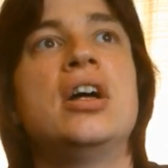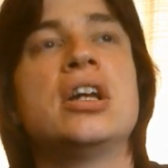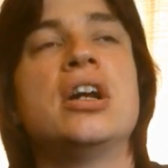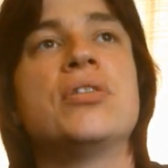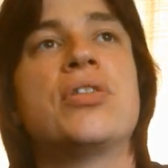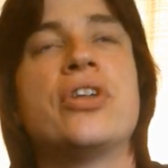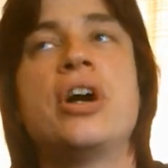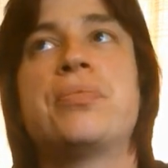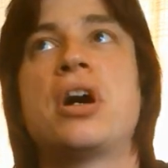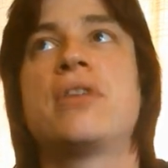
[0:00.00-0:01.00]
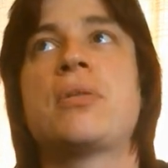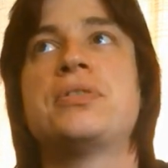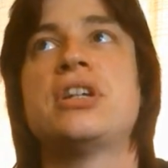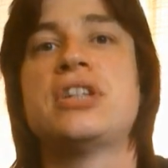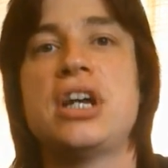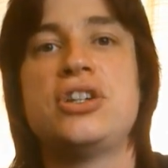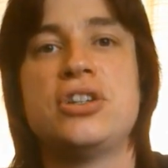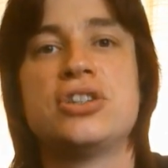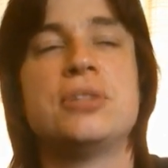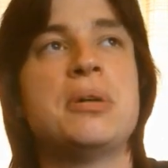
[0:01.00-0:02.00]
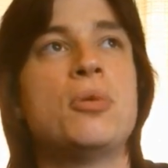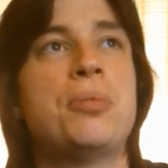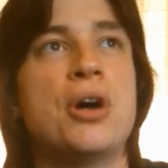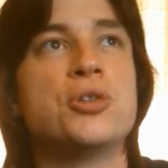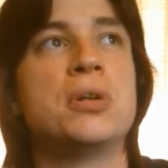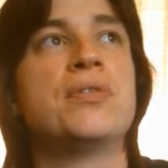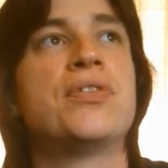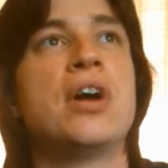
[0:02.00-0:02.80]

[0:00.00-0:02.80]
you know, third-party representations and a bit more posable of,